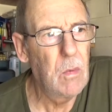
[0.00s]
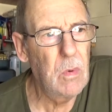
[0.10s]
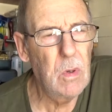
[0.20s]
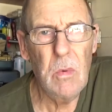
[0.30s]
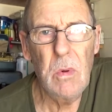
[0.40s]

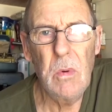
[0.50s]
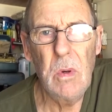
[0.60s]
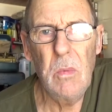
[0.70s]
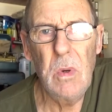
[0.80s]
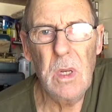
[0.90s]
what
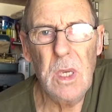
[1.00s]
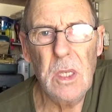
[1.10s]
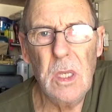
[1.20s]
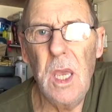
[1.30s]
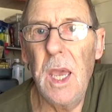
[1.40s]
do I get?
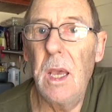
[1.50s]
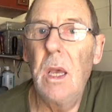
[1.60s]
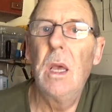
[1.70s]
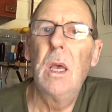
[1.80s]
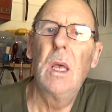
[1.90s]
Yeah,
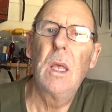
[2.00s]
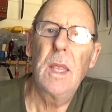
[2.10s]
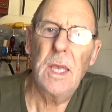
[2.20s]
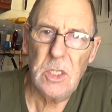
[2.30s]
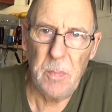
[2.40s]

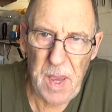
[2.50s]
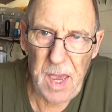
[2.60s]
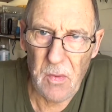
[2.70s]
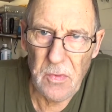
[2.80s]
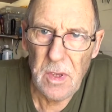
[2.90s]
that's a
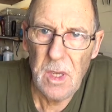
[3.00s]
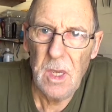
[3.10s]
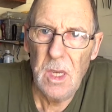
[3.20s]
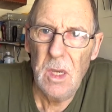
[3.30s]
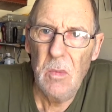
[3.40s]
pound.
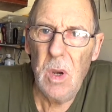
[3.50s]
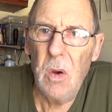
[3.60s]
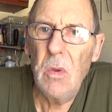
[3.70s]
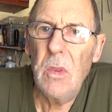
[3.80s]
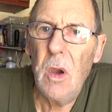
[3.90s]

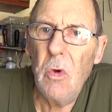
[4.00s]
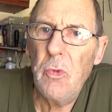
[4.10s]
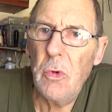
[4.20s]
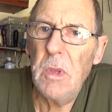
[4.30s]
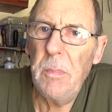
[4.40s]
Well, the old
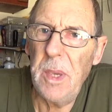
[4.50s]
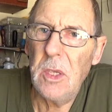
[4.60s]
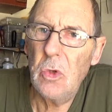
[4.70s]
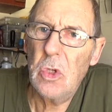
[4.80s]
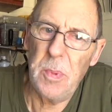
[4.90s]
threepenny bit
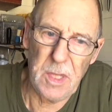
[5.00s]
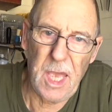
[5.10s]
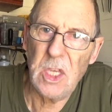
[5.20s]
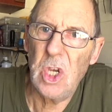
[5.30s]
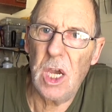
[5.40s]
used to be
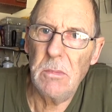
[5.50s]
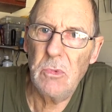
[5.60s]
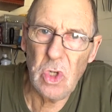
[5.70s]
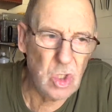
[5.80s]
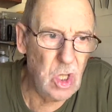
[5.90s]
that shape,
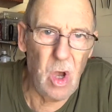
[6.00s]
just